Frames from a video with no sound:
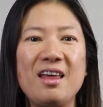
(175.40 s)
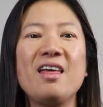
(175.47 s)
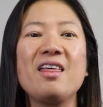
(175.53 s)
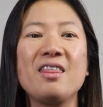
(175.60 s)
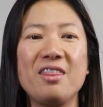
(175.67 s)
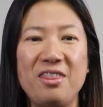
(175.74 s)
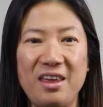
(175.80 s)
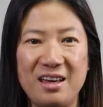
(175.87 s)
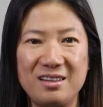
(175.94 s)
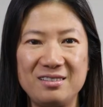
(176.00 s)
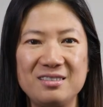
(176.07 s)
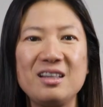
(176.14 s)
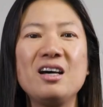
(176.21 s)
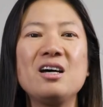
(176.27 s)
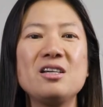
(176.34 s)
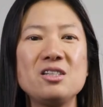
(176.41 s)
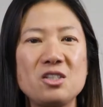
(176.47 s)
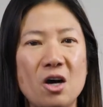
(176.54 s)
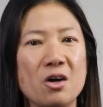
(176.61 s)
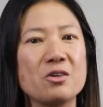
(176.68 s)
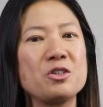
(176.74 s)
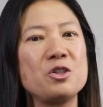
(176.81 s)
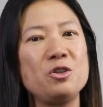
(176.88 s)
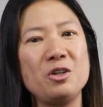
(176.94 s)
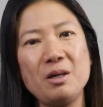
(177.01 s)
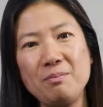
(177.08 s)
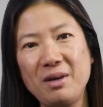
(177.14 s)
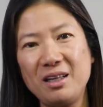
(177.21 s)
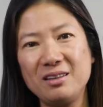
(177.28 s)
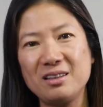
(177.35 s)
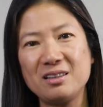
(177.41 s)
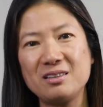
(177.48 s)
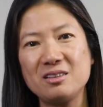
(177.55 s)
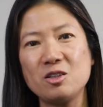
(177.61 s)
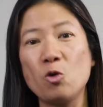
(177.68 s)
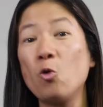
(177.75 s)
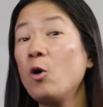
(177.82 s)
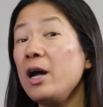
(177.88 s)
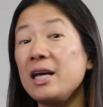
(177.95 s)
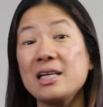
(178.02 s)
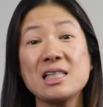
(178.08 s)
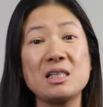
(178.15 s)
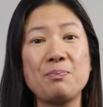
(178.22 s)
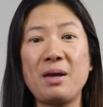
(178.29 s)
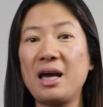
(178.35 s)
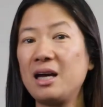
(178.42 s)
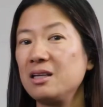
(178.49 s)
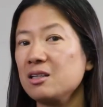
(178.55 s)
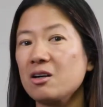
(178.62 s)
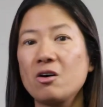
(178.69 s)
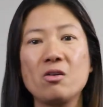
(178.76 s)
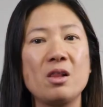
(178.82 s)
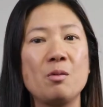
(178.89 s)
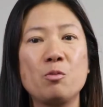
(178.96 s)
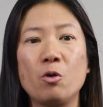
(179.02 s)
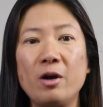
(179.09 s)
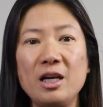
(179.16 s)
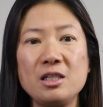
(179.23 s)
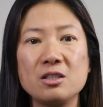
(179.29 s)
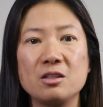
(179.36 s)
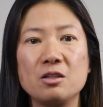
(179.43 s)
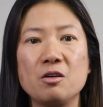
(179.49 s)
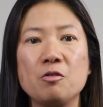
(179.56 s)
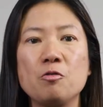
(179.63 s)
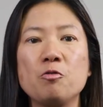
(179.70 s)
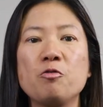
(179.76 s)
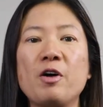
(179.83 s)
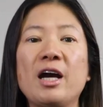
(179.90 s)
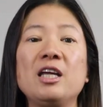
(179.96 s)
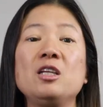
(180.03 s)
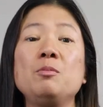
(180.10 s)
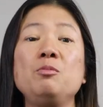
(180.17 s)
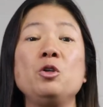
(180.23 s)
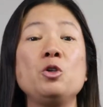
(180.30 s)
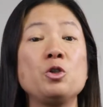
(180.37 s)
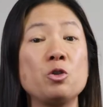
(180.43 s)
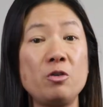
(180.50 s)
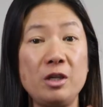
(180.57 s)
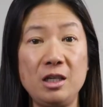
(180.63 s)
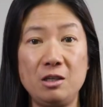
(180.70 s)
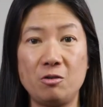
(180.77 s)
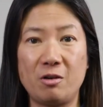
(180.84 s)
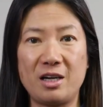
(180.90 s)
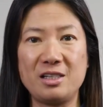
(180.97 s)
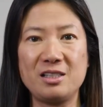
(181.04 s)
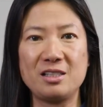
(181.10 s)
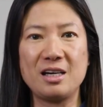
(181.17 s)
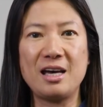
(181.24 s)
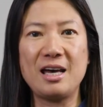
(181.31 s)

then talk to your mentor or expand collaboration, find mutual interest,